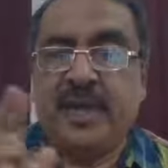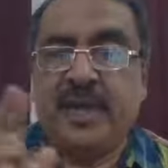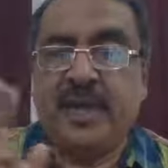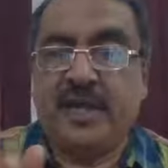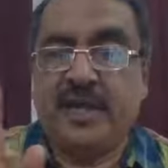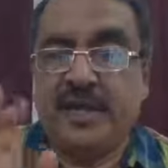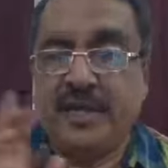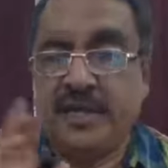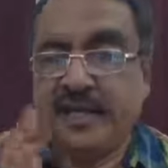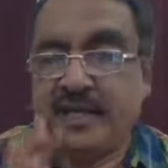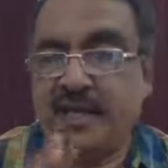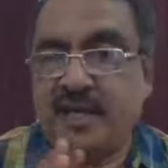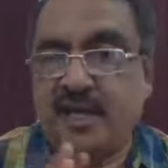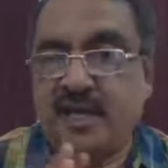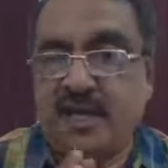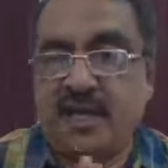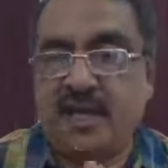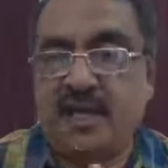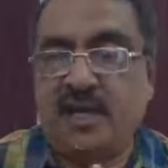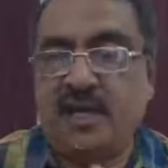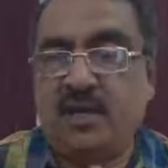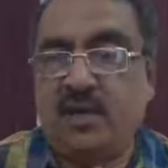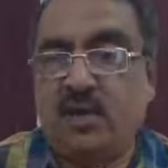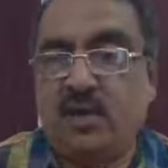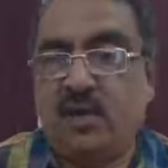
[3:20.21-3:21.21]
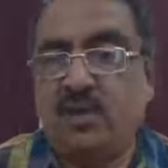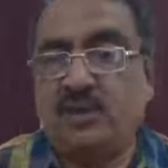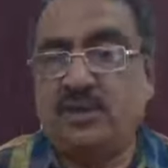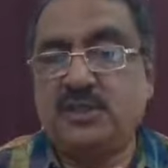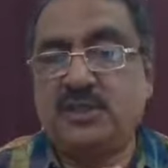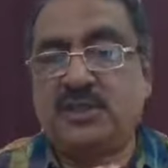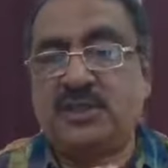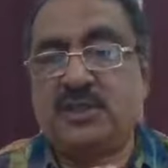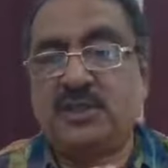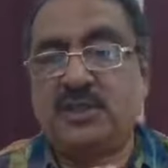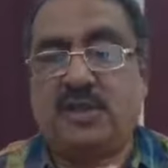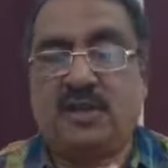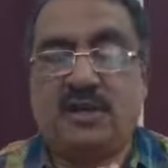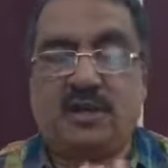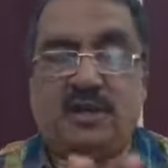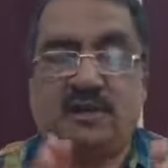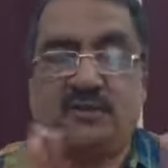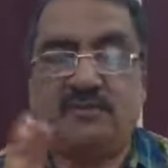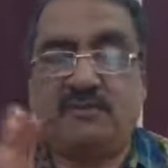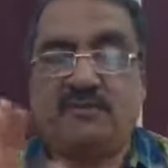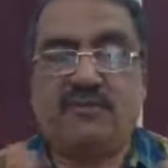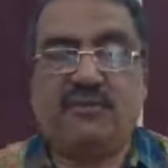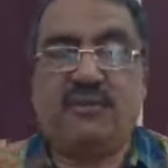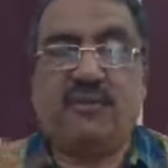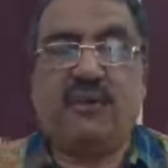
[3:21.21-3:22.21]
and loans
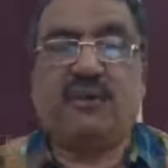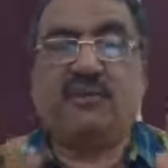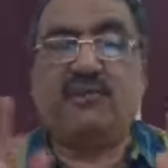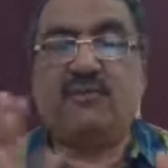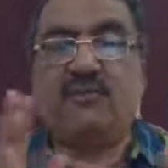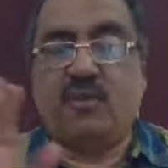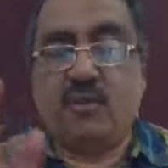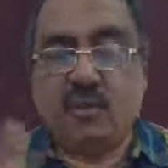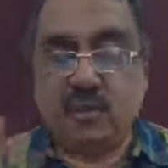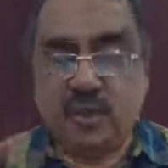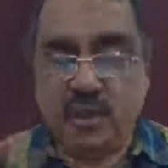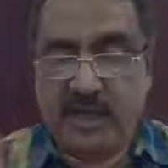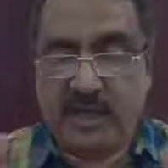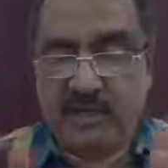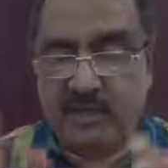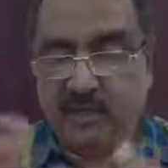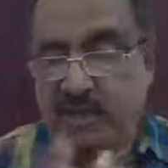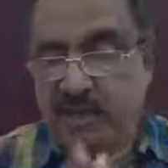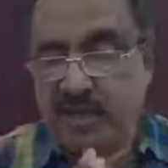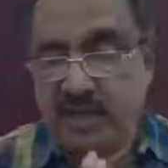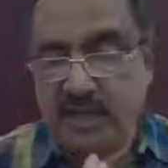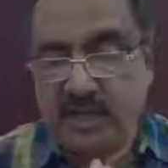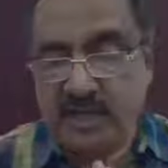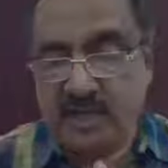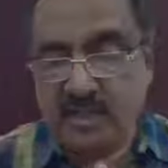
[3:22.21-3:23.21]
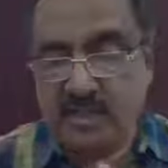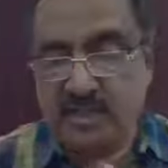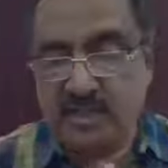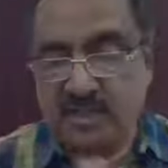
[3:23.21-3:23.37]
are for more than 1 year.